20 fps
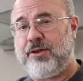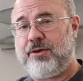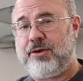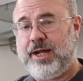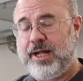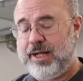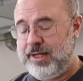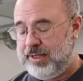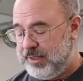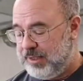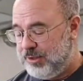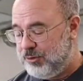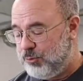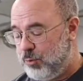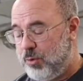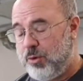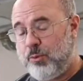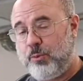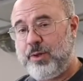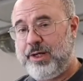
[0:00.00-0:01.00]
other hand, is
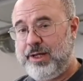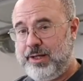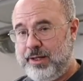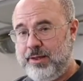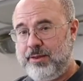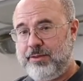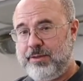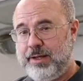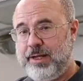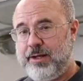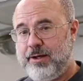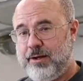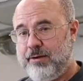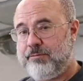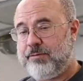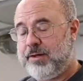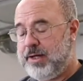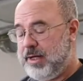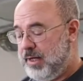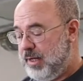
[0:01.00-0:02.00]
what we think
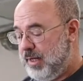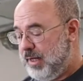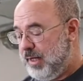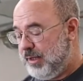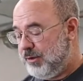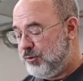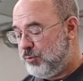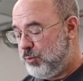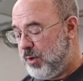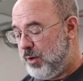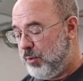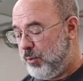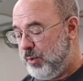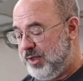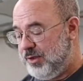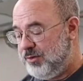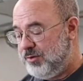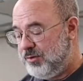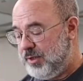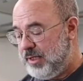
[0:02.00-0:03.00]
of. It's where
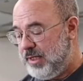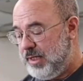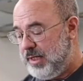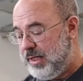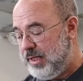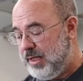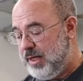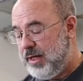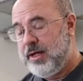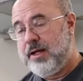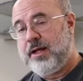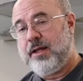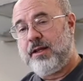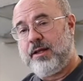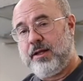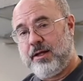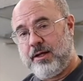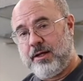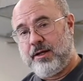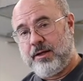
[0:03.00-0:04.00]
we see
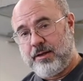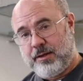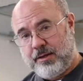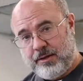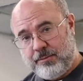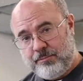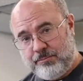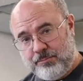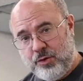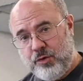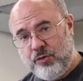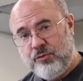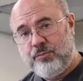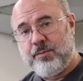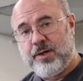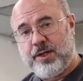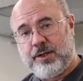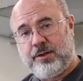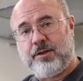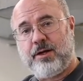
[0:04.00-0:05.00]
the
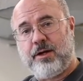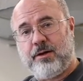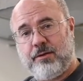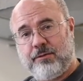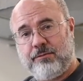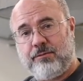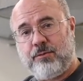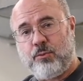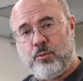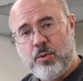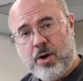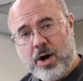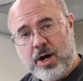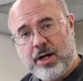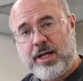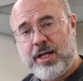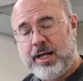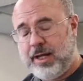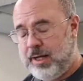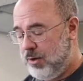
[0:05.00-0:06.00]
movement of
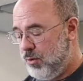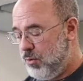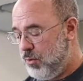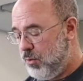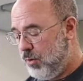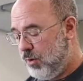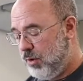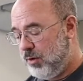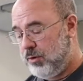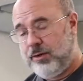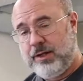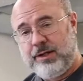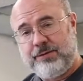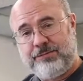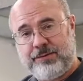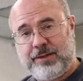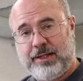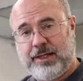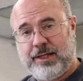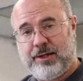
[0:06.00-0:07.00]
walking or
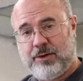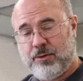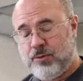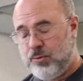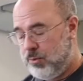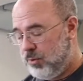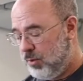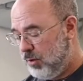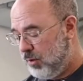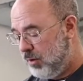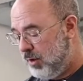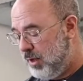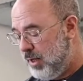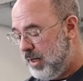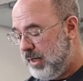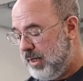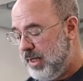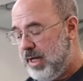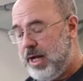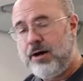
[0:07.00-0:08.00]
lifting or
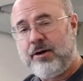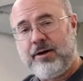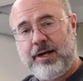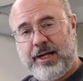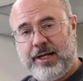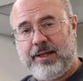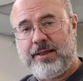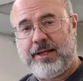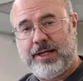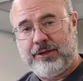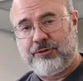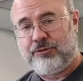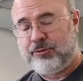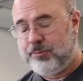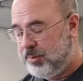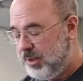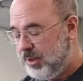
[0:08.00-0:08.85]
carrying things from